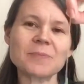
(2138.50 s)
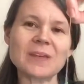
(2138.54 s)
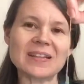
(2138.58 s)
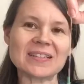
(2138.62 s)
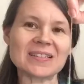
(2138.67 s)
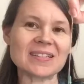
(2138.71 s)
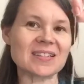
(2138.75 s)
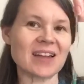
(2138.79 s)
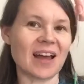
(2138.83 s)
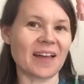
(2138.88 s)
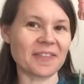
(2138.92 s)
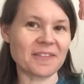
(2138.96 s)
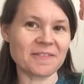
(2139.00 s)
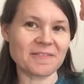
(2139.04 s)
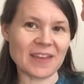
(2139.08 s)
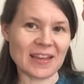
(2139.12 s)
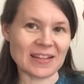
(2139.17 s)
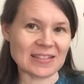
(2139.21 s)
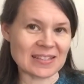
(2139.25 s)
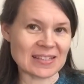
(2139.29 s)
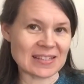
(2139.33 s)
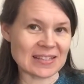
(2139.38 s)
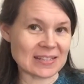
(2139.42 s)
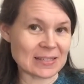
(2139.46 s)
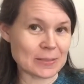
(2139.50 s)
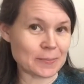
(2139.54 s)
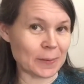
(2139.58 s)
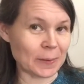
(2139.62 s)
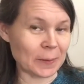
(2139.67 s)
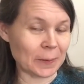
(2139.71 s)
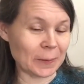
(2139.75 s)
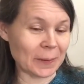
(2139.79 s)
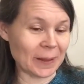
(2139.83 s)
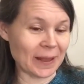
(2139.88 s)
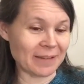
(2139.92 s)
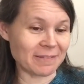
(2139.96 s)
It's not the fanciest
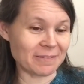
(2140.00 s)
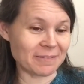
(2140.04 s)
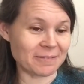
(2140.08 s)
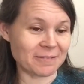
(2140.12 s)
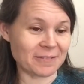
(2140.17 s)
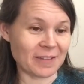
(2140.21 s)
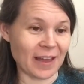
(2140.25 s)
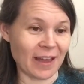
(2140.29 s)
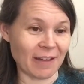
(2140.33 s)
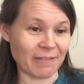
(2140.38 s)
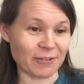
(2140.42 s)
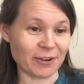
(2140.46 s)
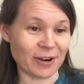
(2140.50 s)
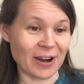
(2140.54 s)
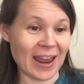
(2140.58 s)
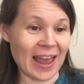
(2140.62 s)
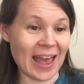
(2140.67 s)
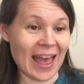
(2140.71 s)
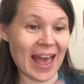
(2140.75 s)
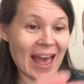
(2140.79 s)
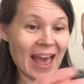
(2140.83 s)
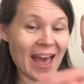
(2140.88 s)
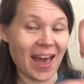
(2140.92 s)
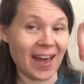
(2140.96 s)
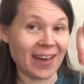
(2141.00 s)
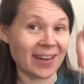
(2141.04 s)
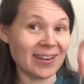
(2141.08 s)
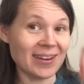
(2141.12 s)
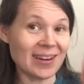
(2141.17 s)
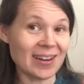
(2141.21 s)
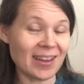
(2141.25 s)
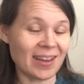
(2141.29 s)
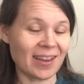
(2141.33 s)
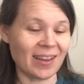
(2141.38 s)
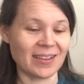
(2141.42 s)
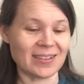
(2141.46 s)
spindle I've ever
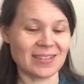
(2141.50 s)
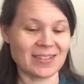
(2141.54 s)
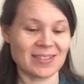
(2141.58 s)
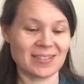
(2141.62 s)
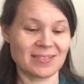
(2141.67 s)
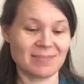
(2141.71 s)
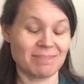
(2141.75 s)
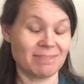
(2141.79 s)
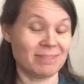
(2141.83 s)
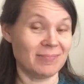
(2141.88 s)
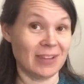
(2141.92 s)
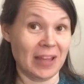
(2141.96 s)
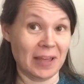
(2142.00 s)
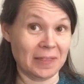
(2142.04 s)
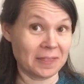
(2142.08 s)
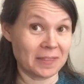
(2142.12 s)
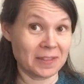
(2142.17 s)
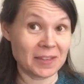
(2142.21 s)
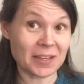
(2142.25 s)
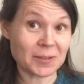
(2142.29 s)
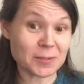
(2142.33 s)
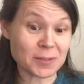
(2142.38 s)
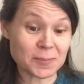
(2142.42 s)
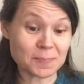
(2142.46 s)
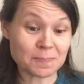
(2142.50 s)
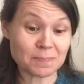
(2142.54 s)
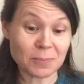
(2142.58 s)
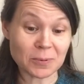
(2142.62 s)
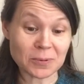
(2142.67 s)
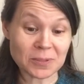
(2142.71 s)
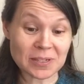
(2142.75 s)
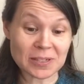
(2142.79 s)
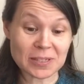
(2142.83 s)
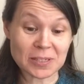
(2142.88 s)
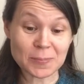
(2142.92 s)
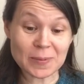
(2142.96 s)
had. It's not the
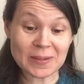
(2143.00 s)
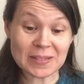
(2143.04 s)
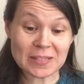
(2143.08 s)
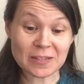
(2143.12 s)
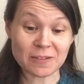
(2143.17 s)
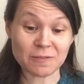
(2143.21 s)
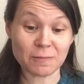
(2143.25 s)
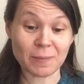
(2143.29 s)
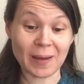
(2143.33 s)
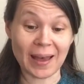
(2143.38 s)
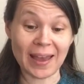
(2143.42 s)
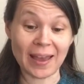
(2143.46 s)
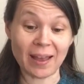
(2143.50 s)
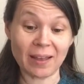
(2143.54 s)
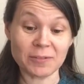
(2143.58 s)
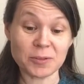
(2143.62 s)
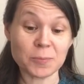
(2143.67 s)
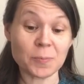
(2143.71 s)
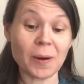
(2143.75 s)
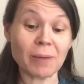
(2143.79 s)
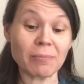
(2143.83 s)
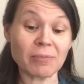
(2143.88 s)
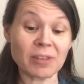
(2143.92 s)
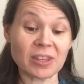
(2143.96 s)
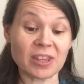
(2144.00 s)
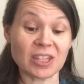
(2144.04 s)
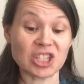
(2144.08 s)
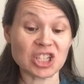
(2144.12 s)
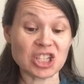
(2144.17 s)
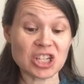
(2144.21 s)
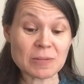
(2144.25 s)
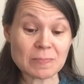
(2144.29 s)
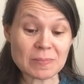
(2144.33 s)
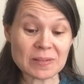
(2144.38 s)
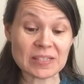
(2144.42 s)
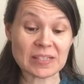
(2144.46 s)
most expensive it's probably the
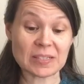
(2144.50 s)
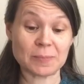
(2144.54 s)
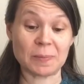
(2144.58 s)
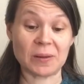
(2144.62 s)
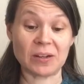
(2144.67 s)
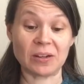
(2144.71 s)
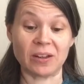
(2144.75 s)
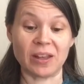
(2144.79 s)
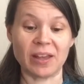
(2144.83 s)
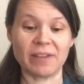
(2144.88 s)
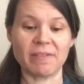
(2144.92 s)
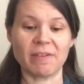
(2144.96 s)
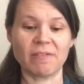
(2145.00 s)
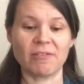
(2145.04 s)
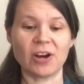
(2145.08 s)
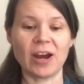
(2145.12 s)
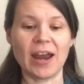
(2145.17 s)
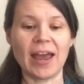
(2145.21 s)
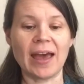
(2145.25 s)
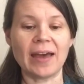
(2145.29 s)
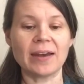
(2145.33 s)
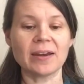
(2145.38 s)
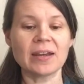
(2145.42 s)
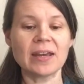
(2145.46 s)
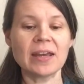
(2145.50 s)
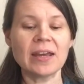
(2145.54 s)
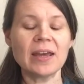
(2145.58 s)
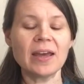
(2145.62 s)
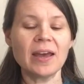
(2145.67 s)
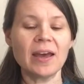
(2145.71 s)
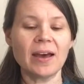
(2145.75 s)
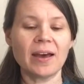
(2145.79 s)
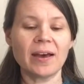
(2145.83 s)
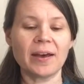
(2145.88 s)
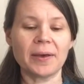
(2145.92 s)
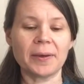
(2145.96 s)
cheapest spindle I've ever had.
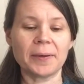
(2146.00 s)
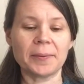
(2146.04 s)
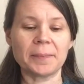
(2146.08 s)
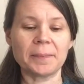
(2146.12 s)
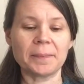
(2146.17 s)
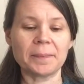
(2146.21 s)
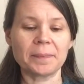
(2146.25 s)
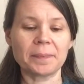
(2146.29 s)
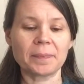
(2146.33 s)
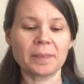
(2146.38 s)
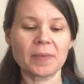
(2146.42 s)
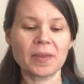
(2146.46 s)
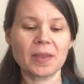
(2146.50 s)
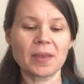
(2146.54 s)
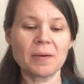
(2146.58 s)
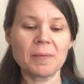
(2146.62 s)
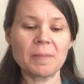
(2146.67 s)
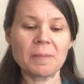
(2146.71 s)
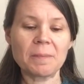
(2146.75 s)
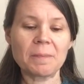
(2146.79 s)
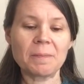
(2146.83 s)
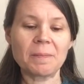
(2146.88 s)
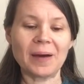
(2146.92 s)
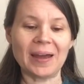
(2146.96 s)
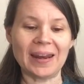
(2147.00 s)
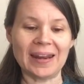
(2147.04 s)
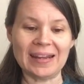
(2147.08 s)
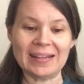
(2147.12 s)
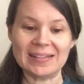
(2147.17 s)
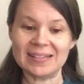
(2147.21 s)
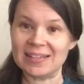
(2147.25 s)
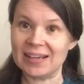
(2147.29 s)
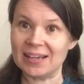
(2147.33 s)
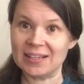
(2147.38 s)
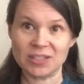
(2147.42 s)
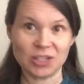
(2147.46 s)
But
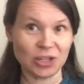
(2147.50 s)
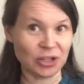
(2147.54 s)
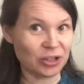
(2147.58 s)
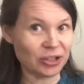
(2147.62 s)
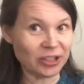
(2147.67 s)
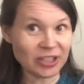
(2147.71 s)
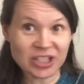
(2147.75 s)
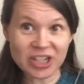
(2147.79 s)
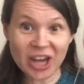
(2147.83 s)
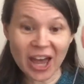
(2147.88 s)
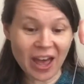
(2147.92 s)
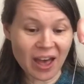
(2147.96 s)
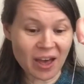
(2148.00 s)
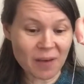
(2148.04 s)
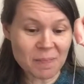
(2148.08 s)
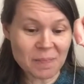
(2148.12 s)
it does a good job.